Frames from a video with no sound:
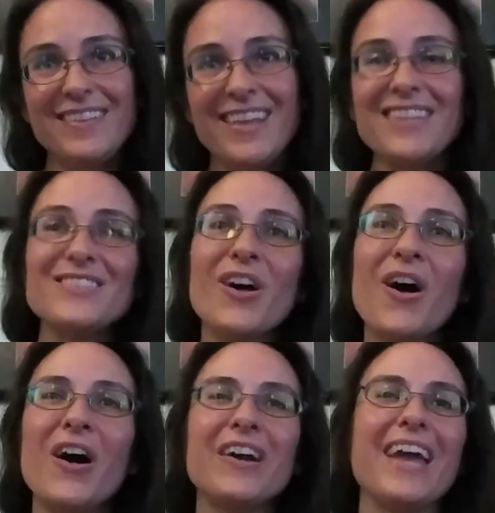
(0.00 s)
That
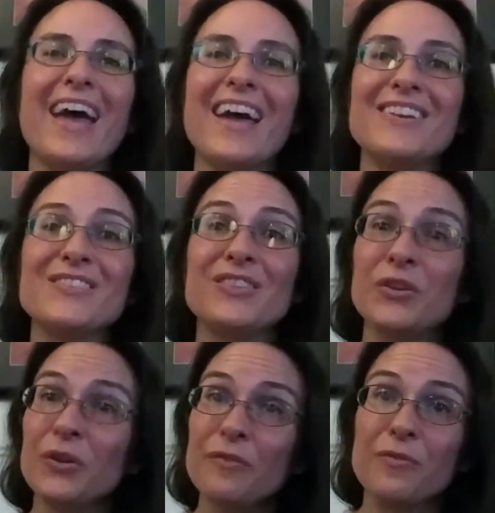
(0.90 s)
song and The
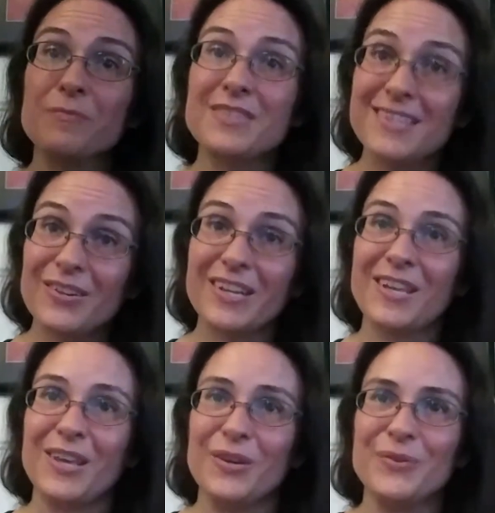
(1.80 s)
Girl from
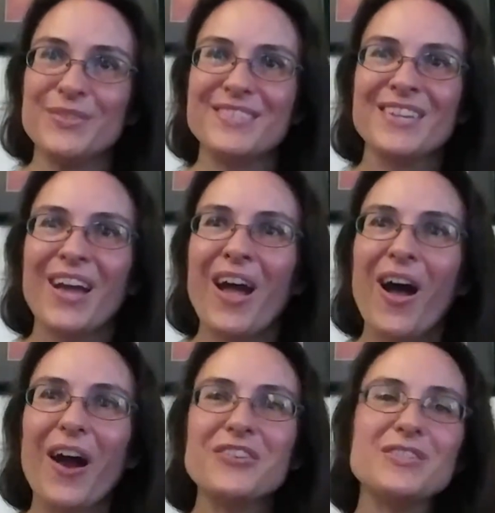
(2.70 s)
Syracuse
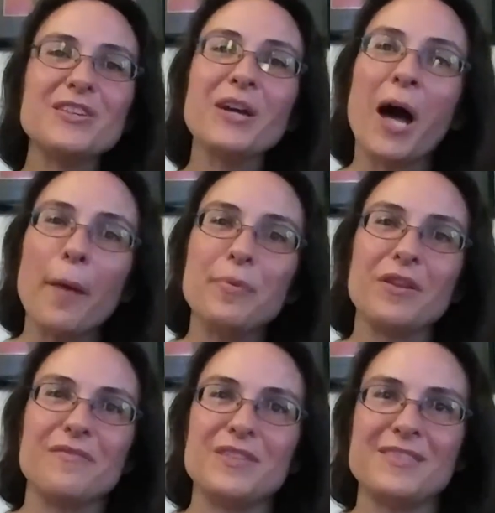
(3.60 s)
are just a couple
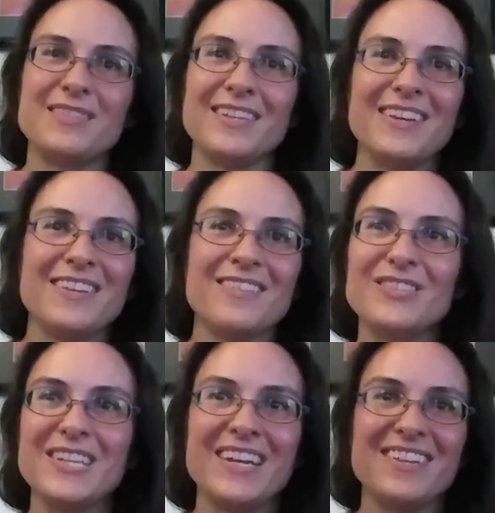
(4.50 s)
of the silly
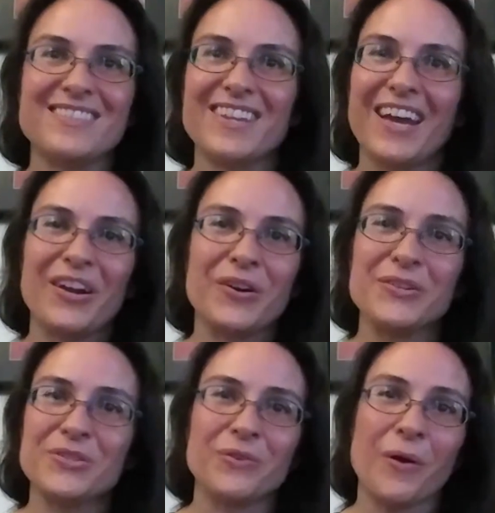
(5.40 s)
ditties that I
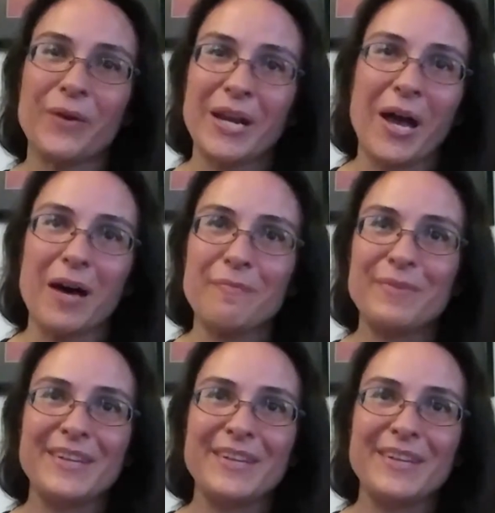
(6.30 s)
heard growing up.